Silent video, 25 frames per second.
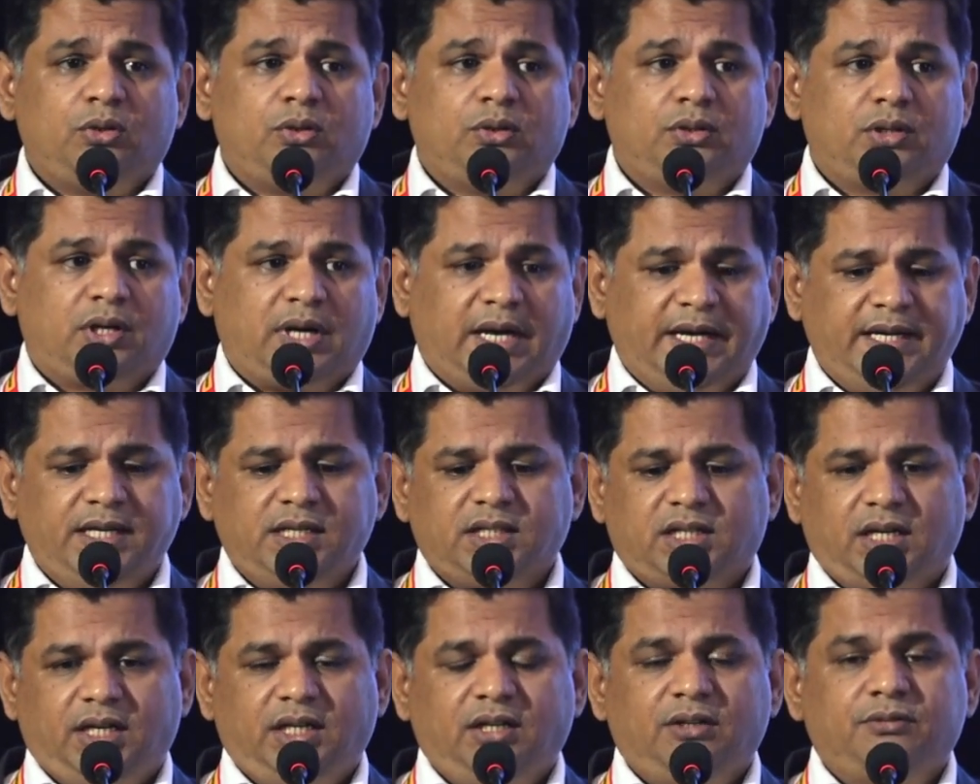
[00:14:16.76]
right
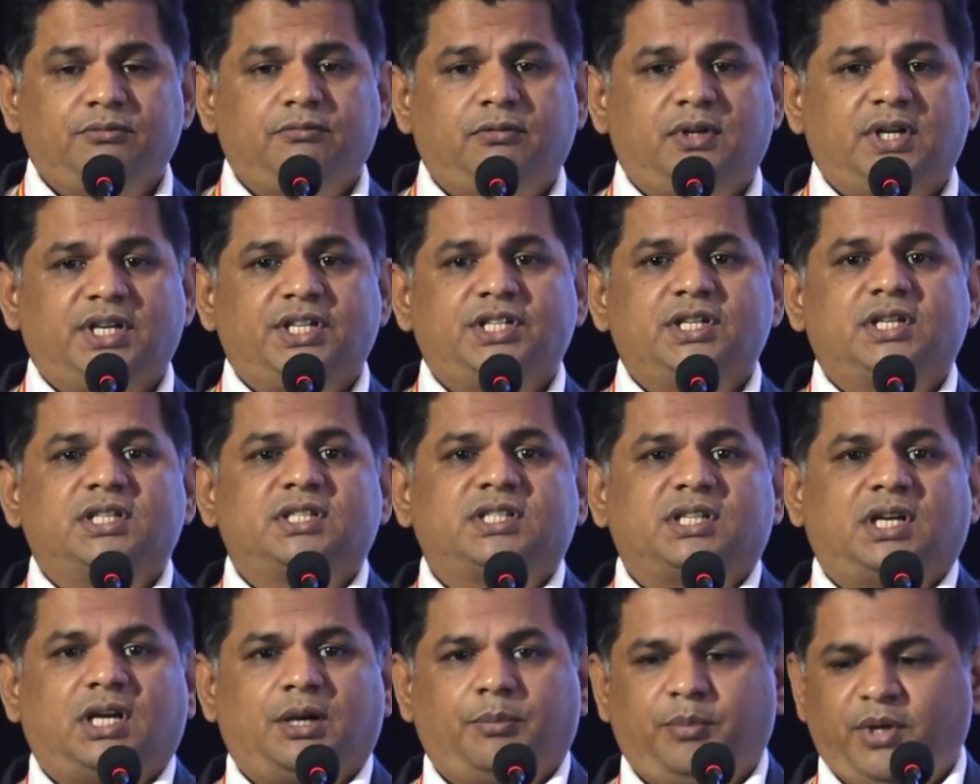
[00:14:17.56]
kind of
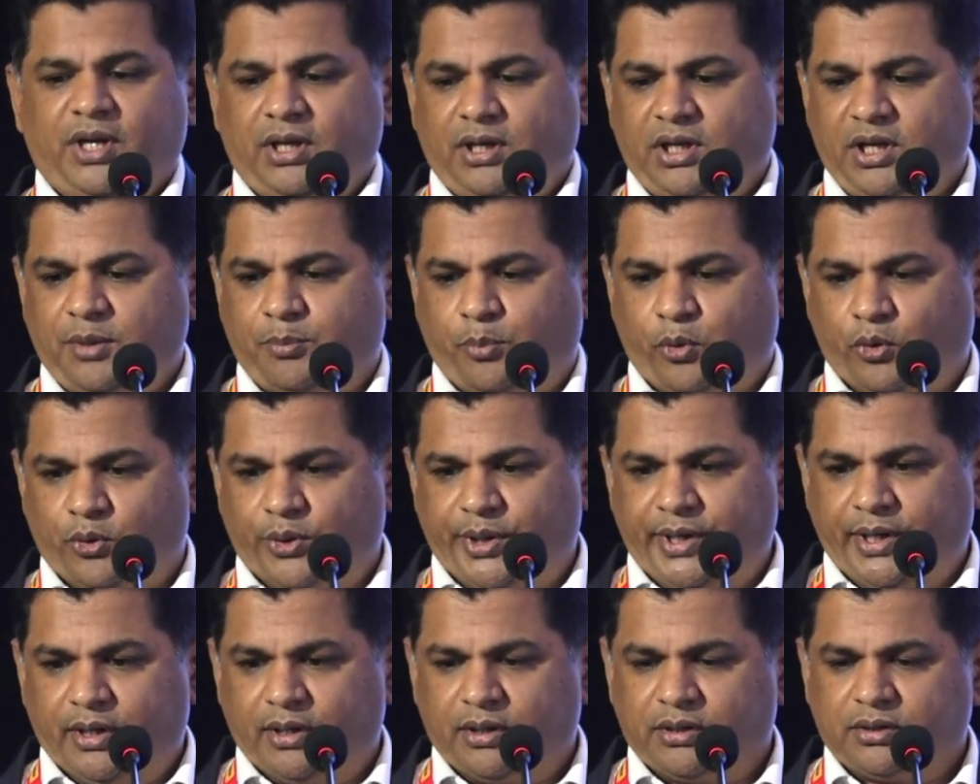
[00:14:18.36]
versions are being
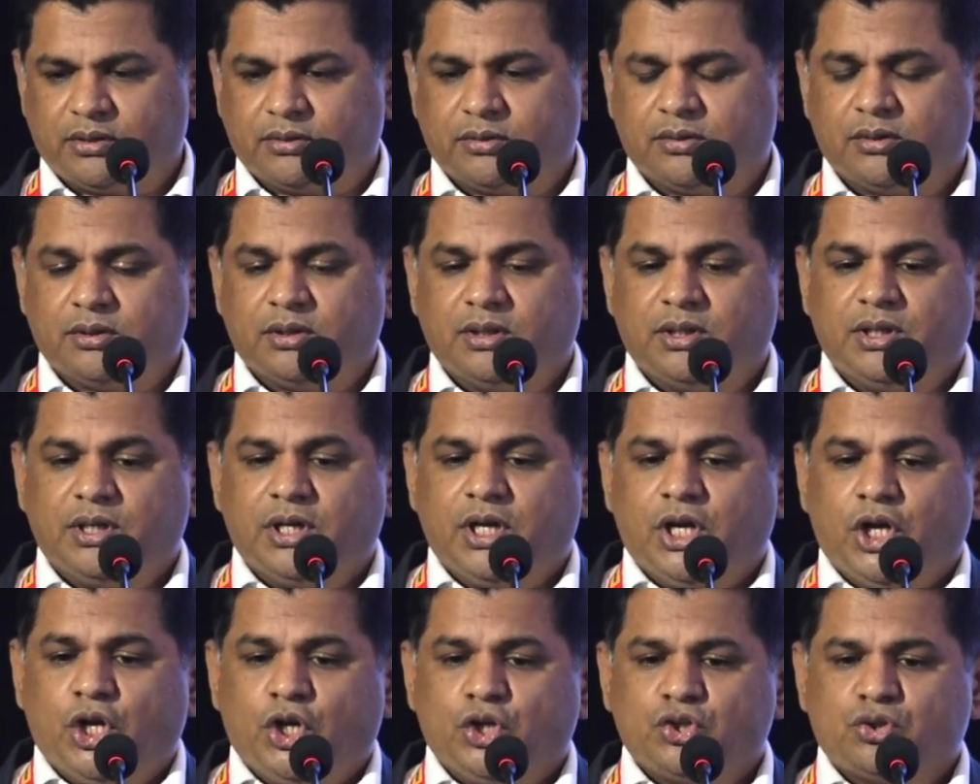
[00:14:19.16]
deployed.
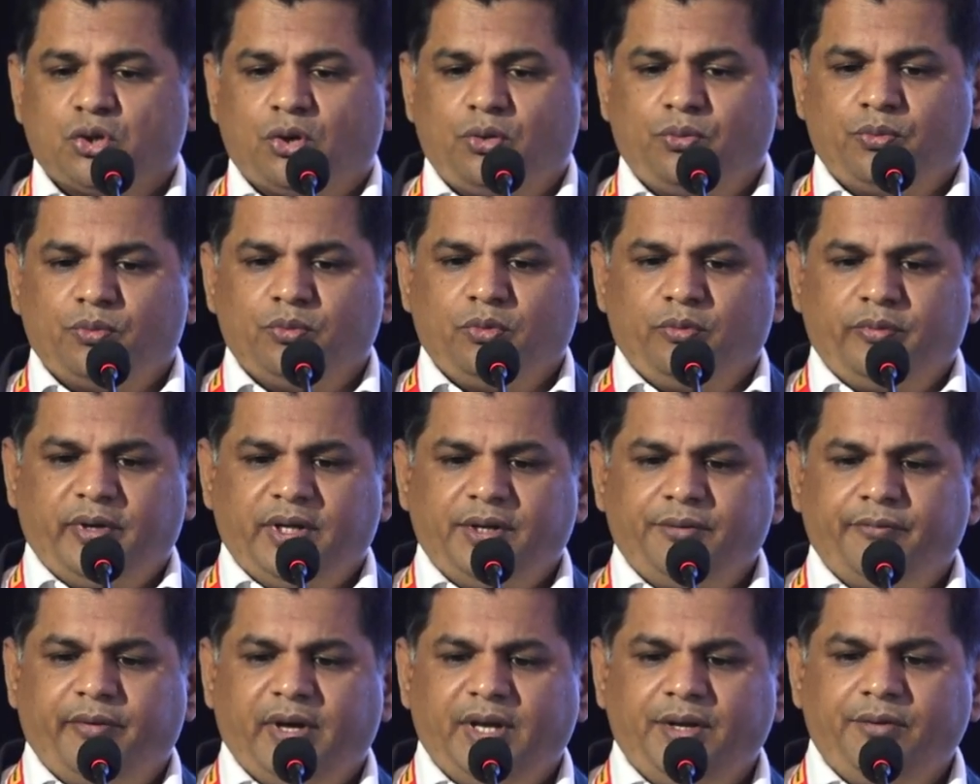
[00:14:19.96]
So
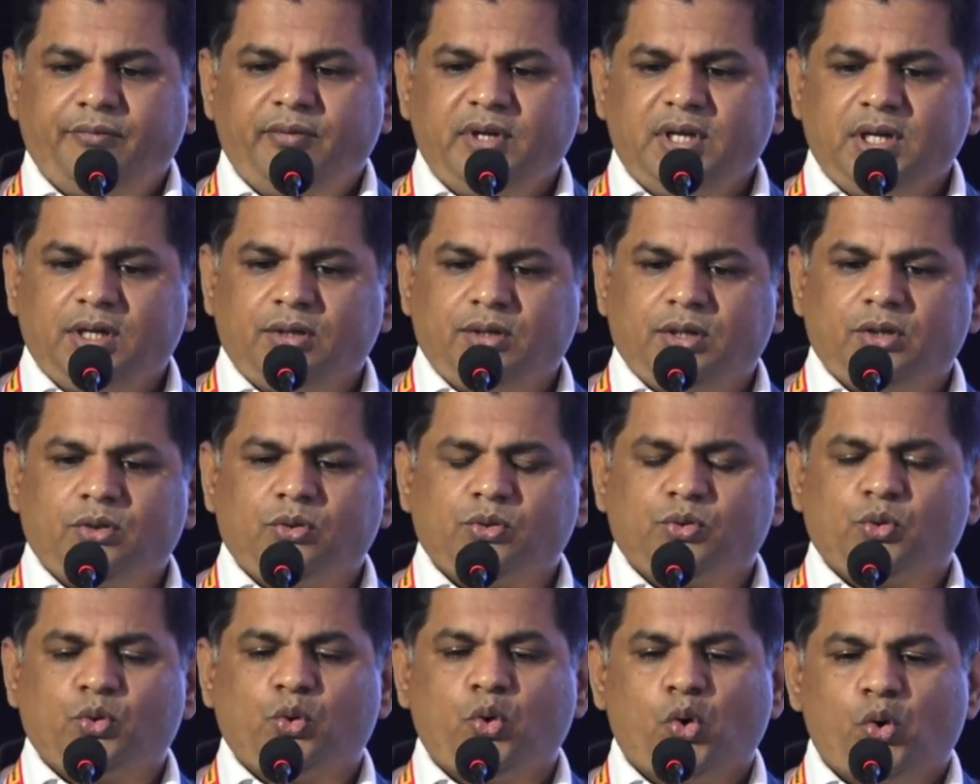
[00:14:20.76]
when we
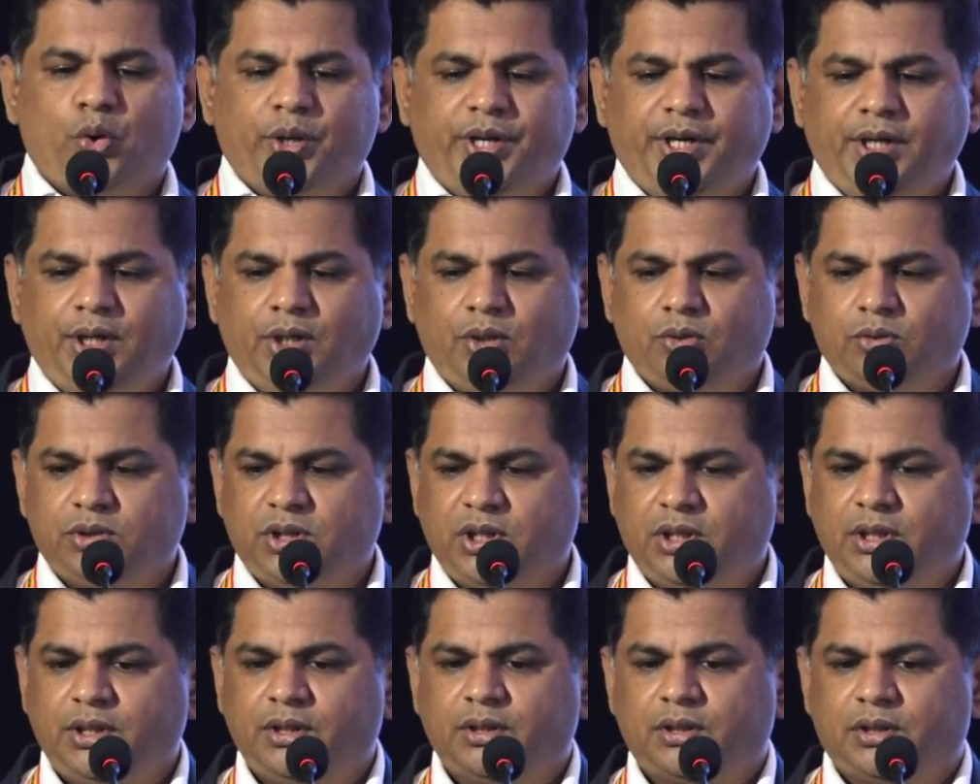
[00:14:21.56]
go into
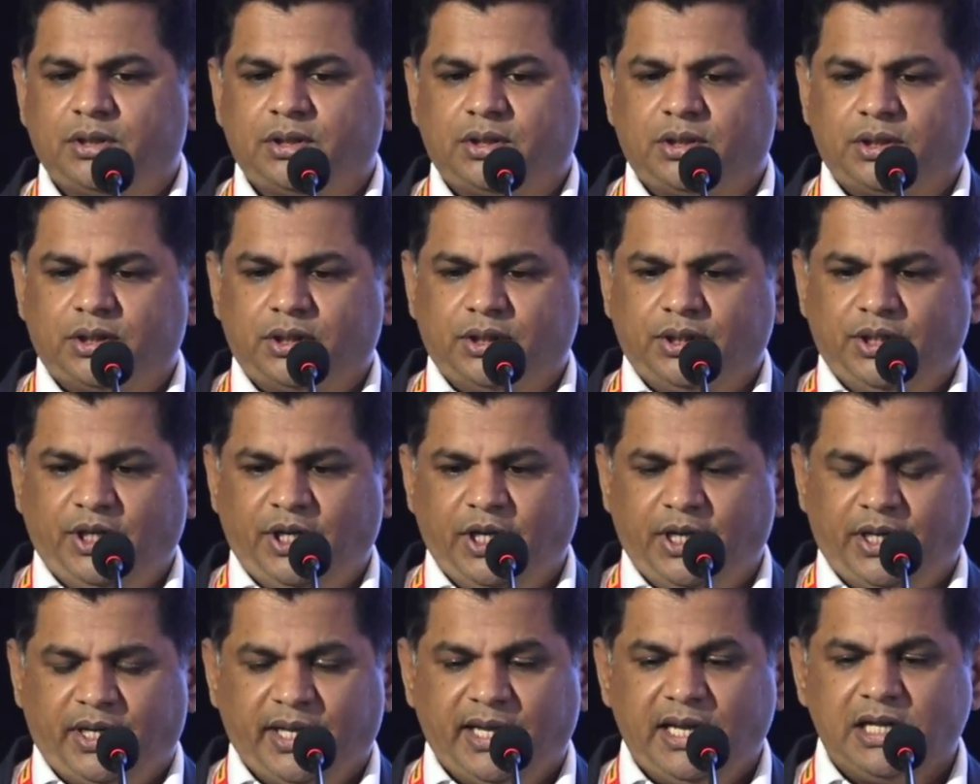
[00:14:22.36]
the
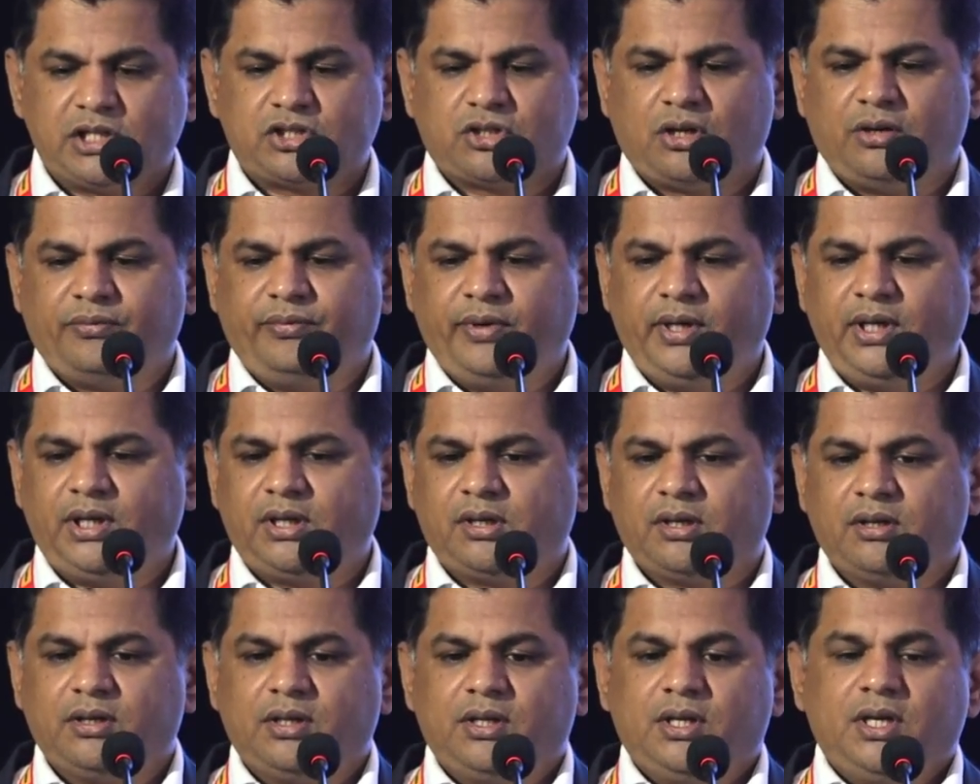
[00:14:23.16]
details of
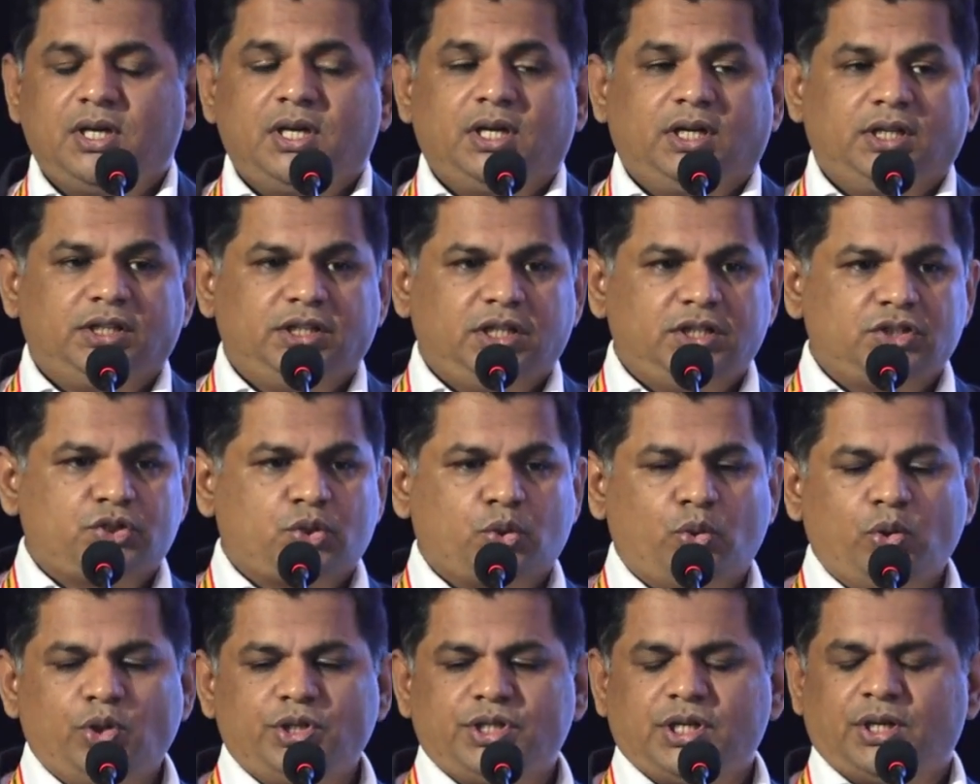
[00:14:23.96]
it, the
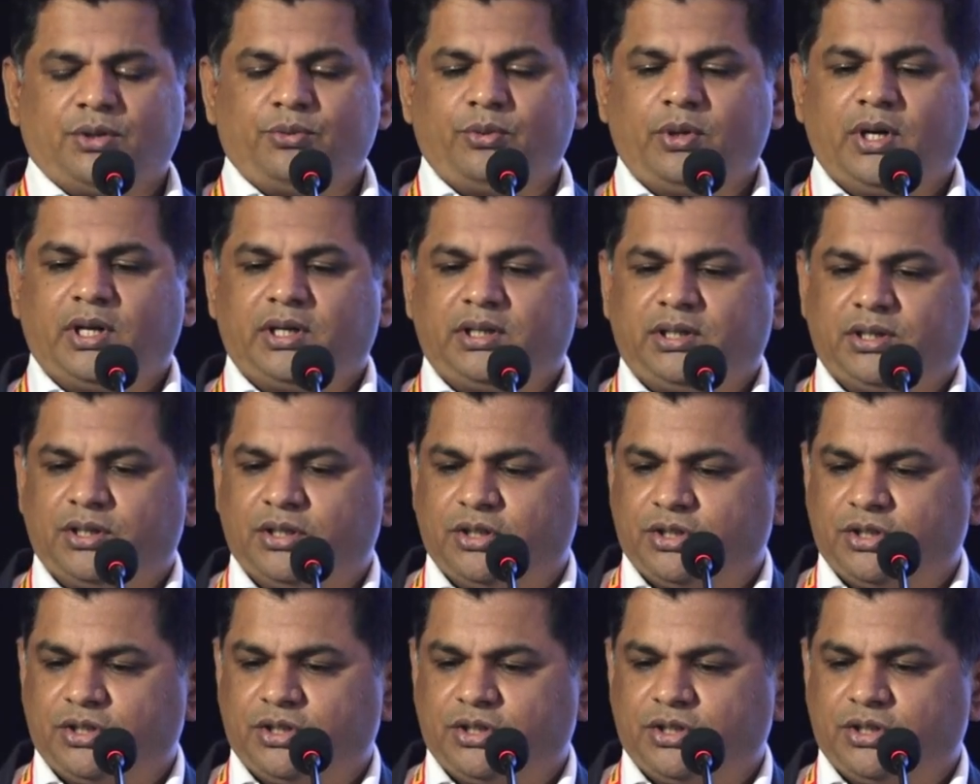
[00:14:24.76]
solution would